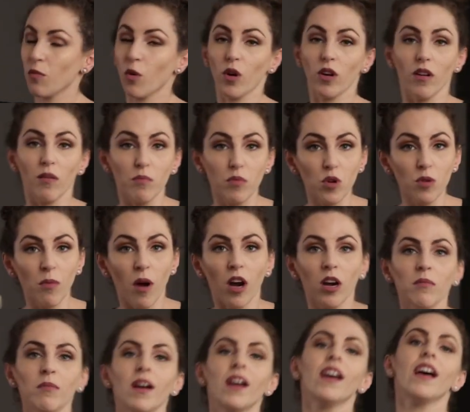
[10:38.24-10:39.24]
or a boom
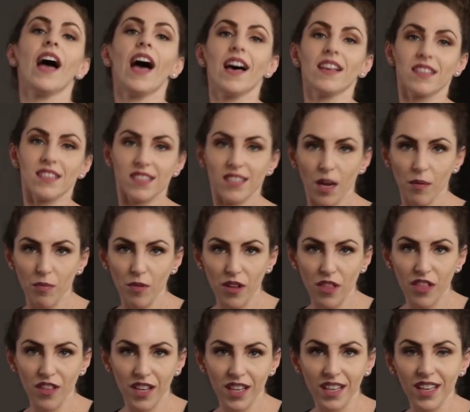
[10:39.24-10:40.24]
arm, as a separate
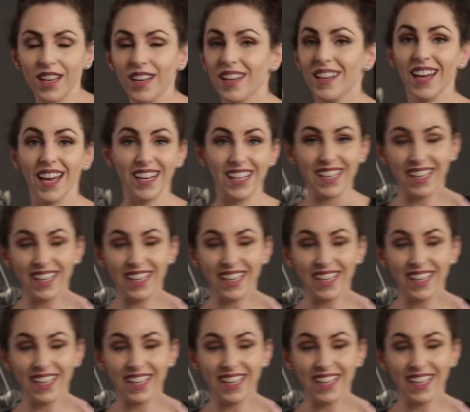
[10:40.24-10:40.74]
thing, any